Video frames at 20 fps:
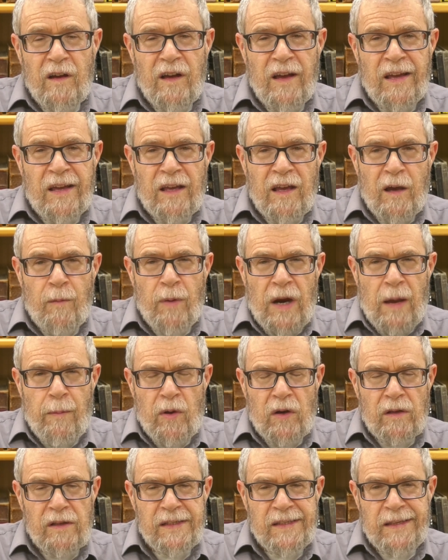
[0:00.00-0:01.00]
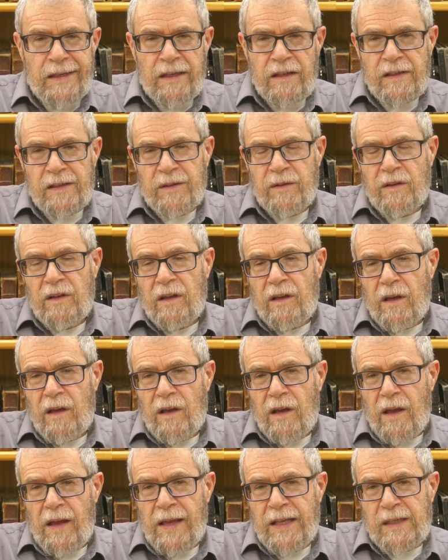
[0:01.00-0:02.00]
Abarbanel says,
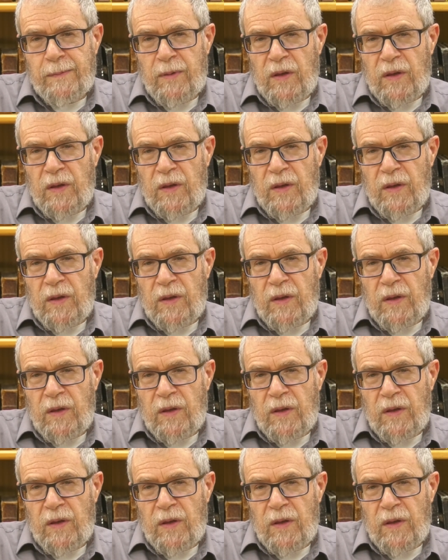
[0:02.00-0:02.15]
is